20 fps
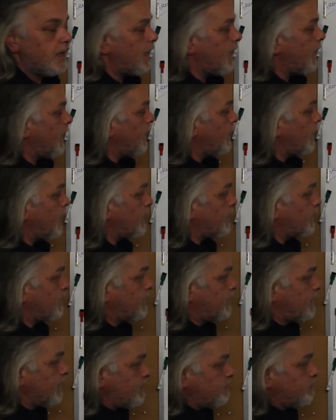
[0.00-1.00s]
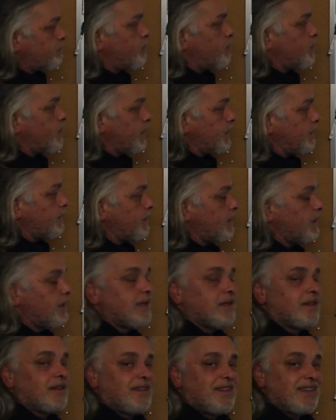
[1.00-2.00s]
And at this point,
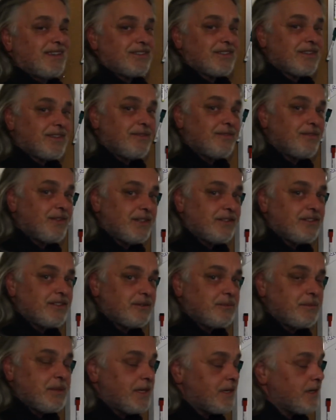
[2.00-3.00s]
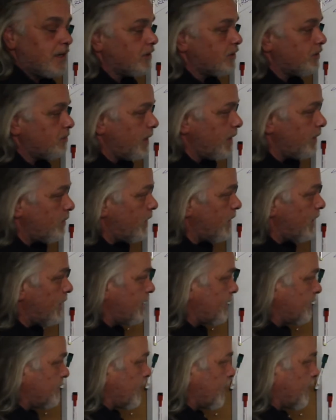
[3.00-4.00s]
this convinces me, and I'll explain why
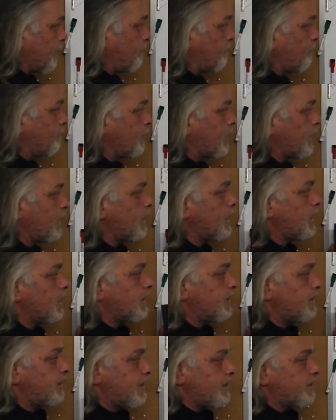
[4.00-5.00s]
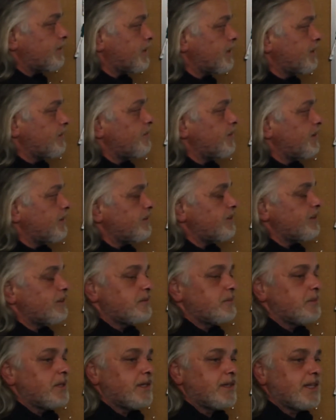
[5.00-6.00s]
in a second, this
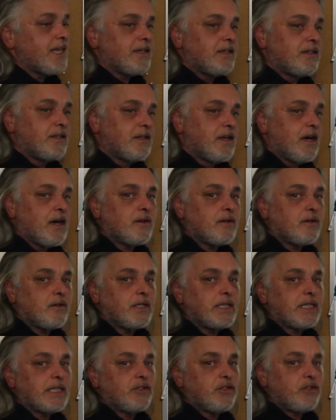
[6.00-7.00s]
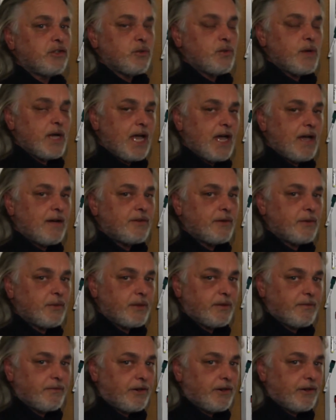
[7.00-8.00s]
convinces me that not only do you have a
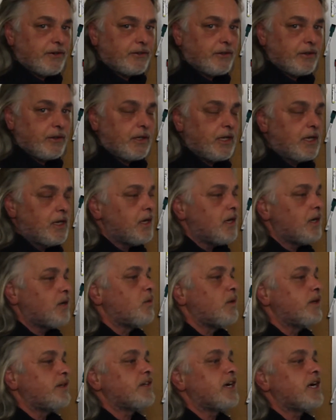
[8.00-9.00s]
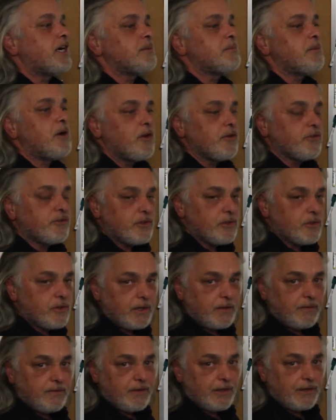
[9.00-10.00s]
reversal, which I'm also
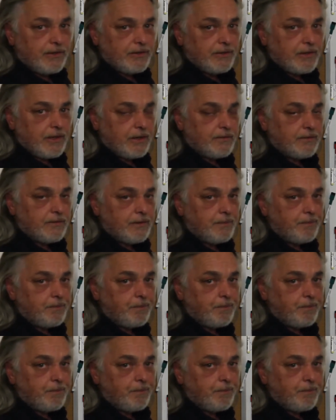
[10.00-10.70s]
convinced of,